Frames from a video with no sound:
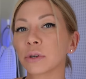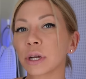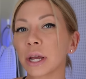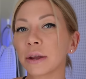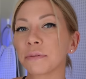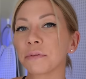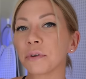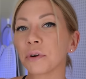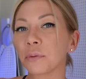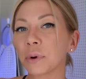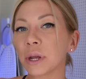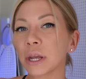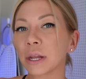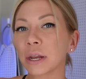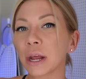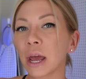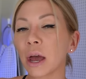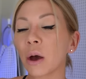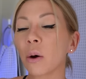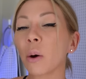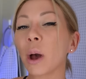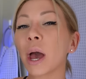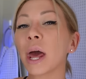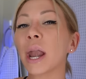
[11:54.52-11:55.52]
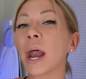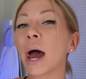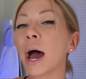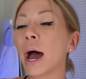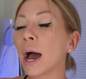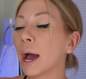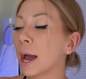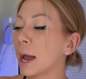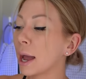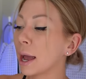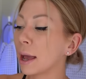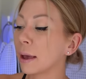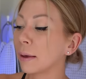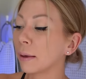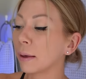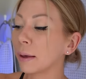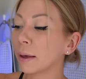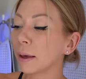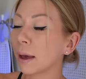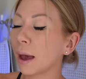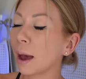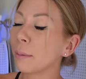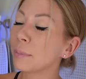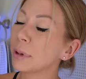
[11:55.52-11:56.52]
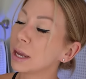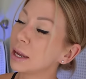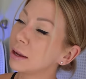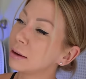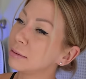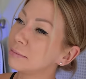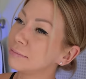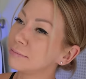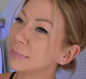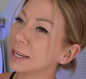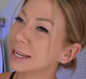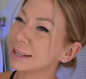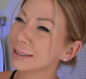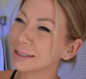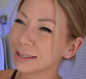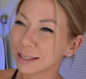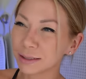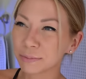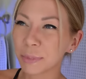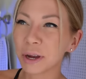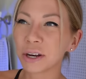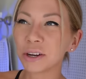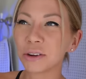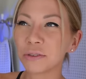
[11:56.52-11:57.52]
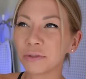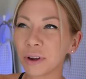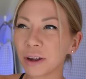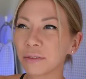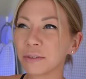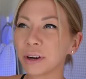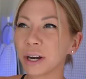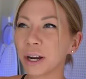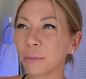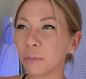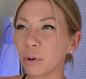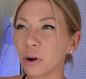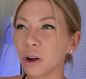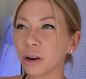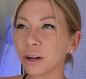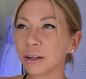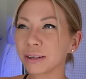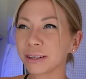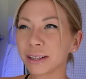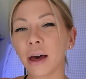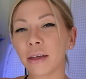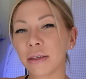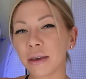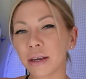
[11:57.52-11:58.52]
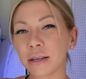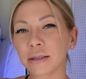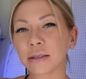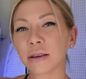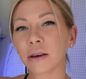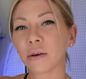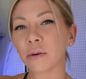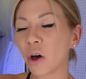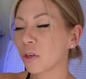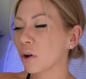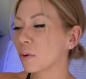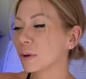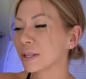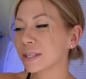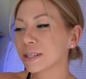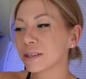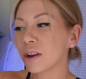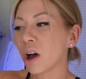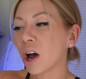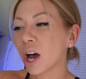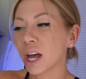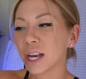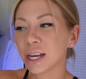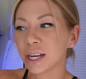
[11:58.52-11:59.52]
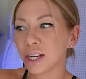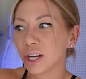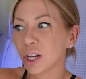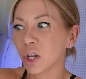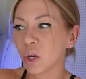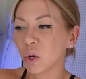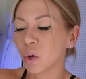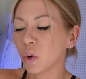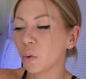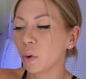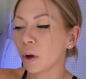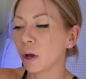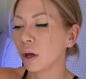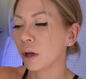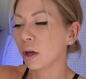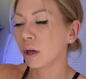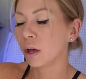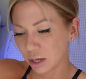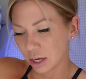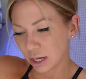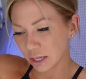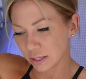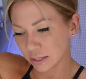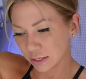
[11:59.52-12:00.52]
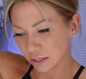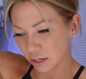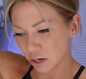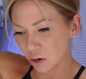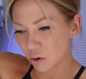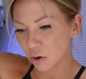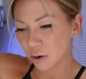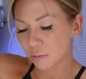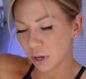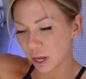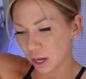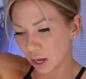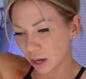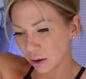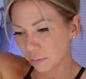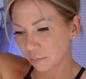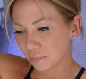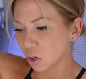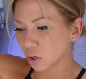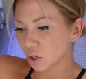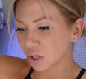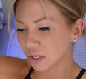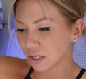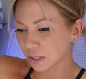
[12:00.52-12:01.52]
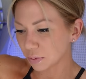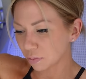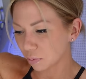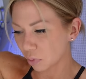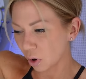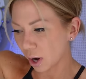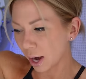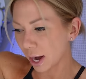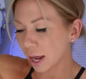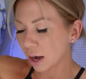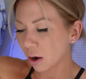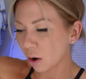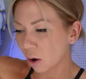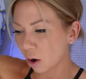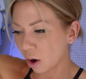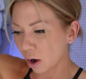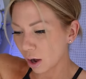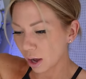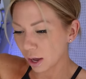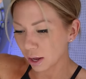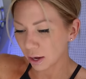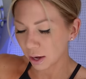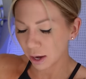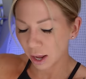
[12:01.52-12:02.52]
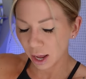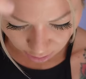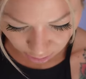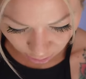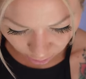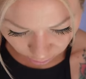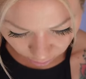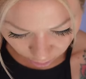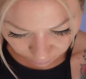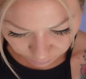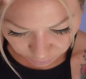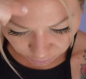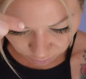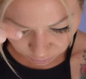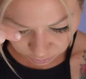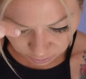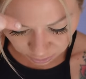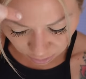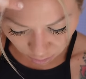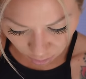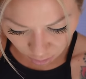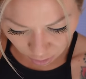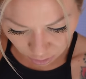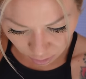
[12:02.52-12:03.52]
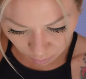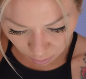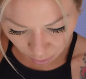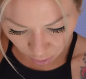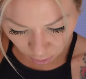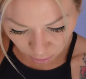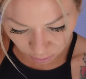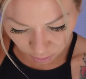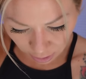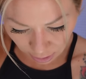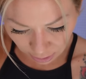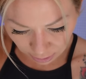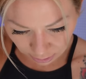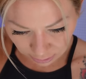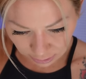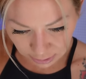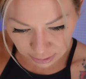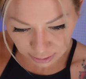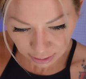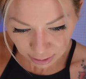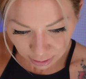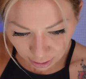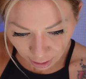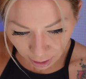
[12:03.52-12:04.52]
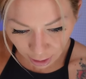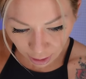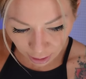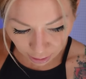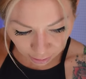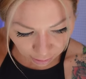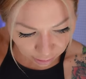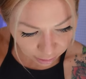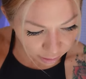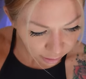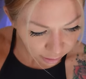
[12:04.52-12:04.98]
day for a week now and I, I mean, is this my new favorite hair product? I think so. Although it's not new, it's new to me. You just spray it on and I love to use it on the part line. See that?